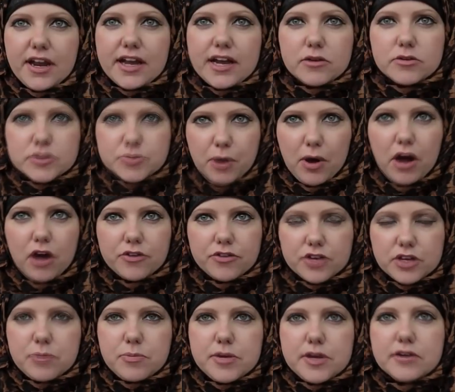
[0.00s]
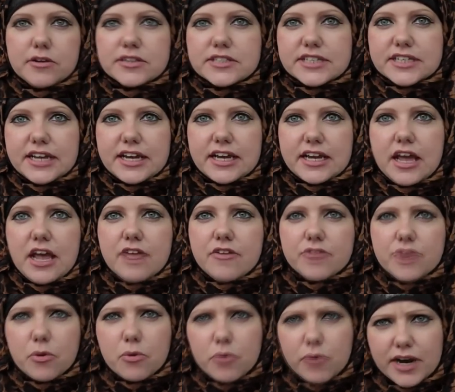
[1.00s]
like I was part of the community.
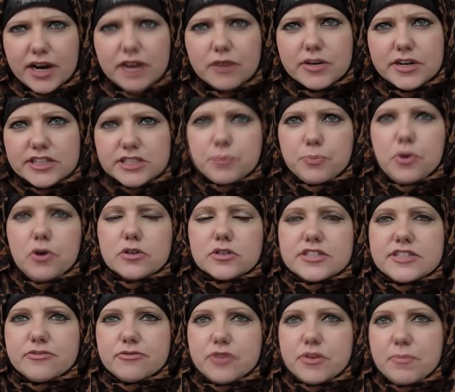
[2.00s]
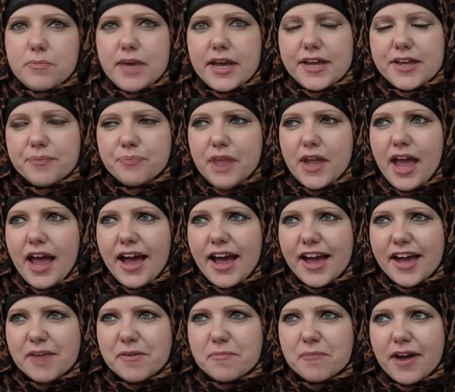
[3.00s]
They were really, really supportive with me.
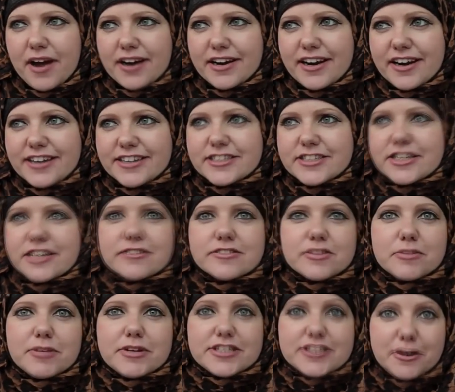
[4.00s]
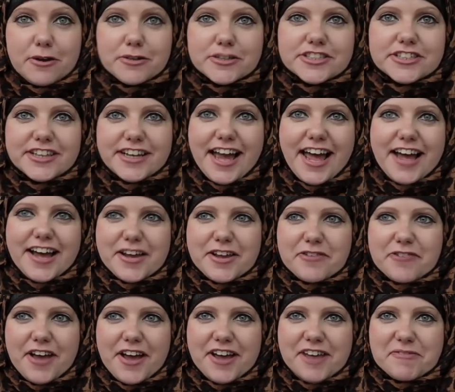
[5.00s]
Um, and, and in terms of my social
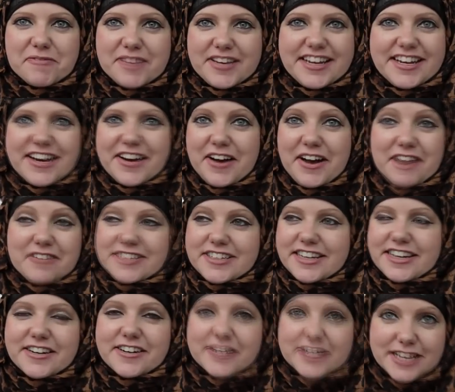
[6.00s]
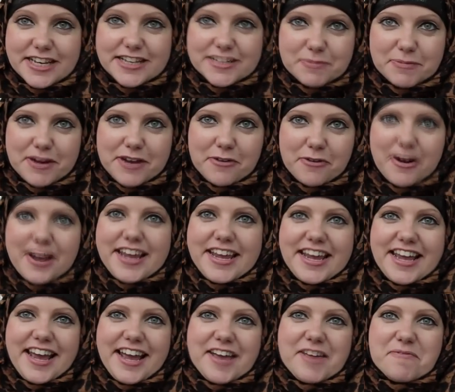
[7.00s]
life, um, you know, alhamdulillah, it, it's been
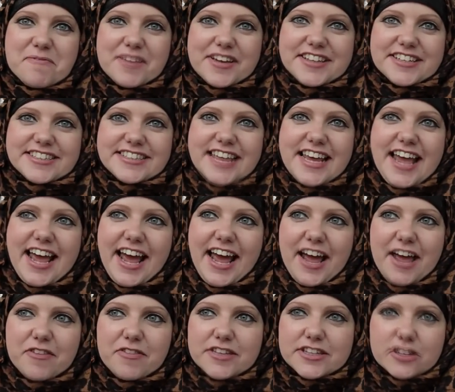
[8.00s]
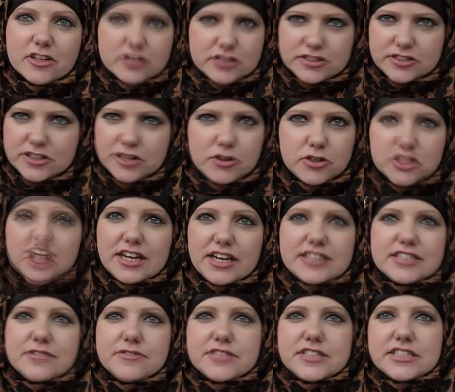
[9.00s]
great um, because um, there's lots of social
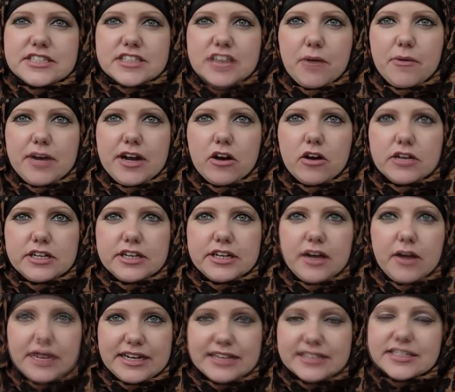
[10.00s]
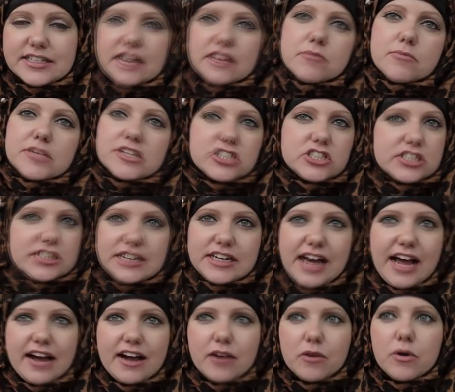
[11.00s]
activities going on, you know, inside the masjid
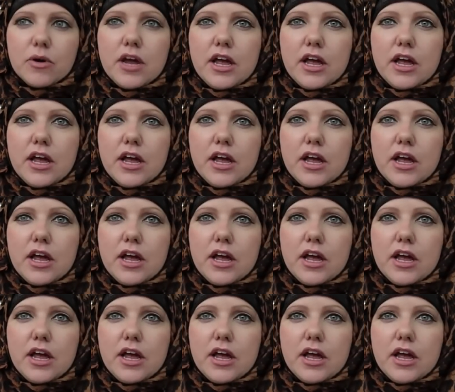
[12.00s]
and out,